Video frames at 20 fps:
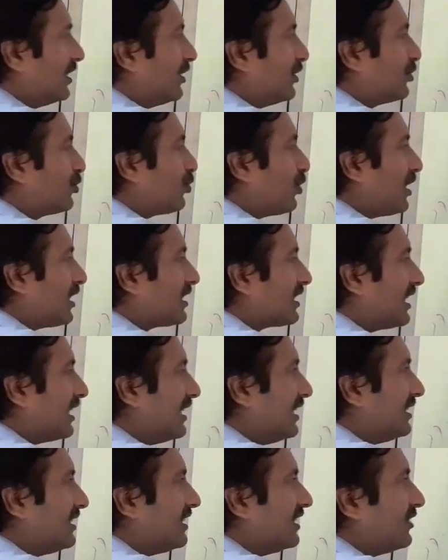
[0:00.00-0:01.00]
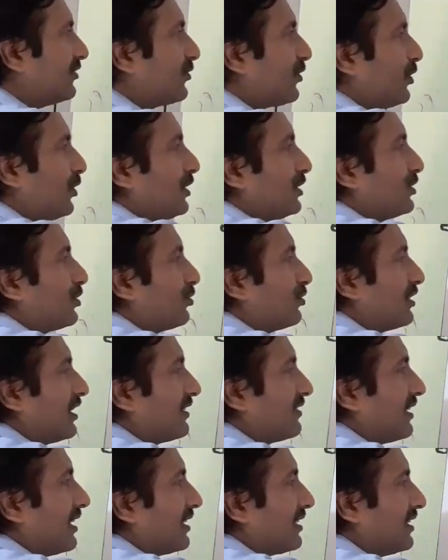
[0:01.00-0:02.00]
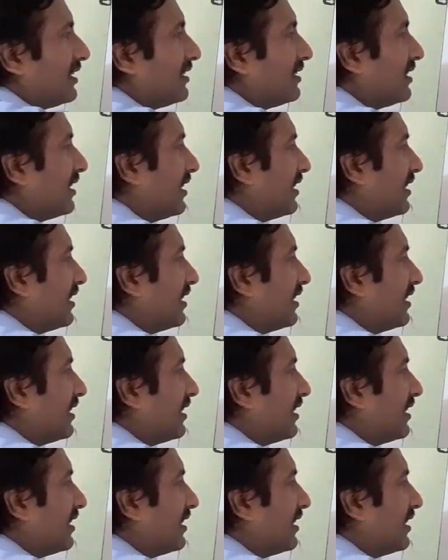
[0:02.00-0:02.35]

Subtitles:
So a current is flowing through the circuit.